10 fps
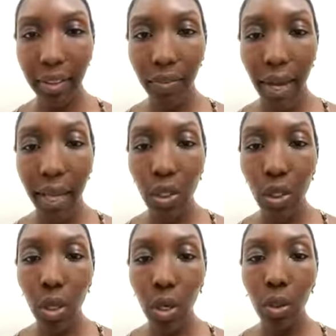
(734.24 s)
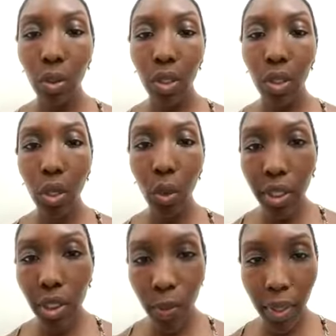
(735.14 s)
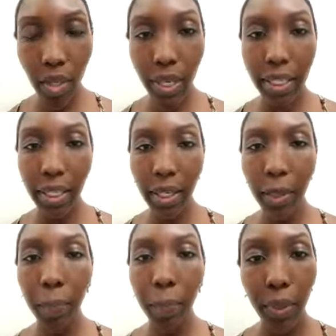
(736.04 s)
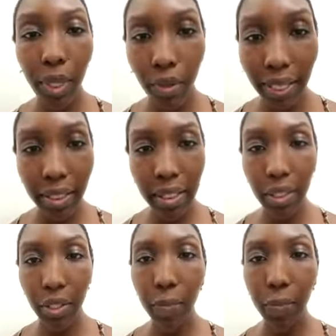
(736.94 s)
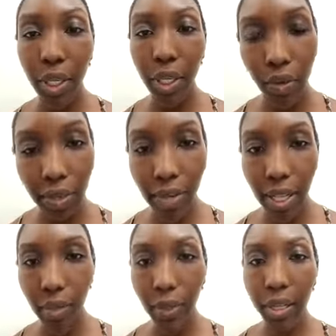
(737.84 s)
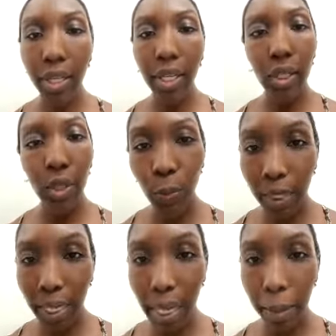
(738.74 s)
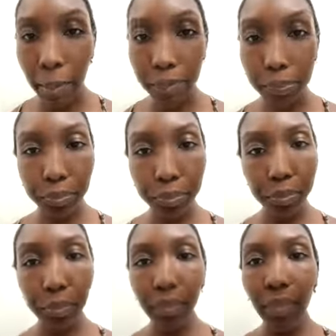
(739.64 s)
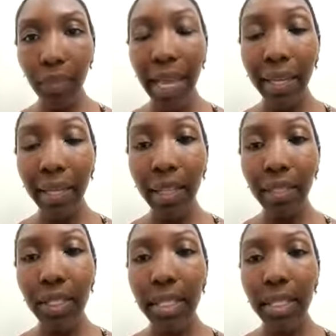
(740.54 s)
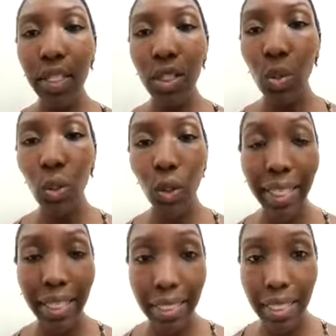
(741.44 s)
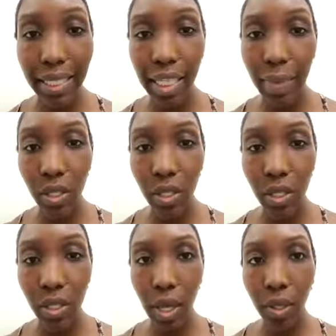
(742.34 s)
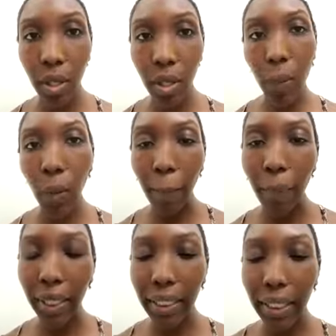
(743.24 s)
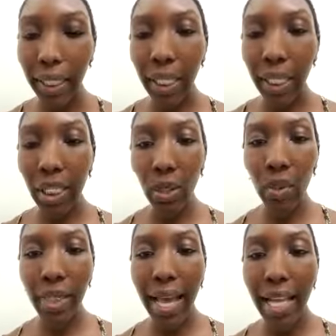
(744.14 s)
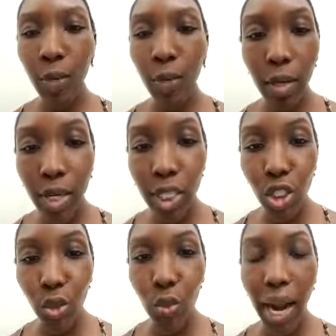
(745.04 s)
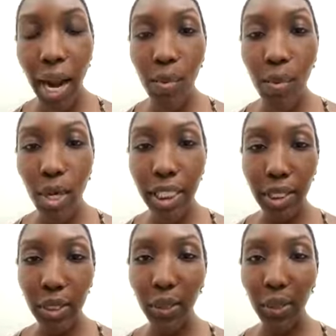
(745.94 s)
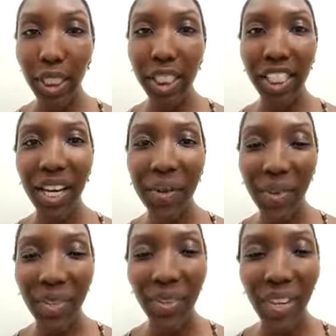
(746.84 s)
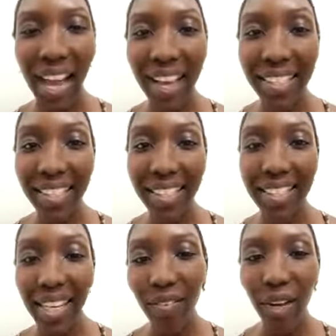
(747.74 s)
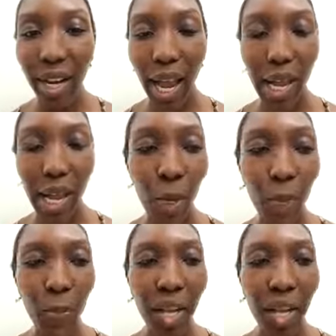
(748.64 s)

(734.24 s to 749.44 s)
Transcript: right? So in order to be a great leader, be a great listener, be a great follower, duplicate, and understand to work as a team as well, more importantly. So that's pretty much what I wanted to share with you guys this evening. I hope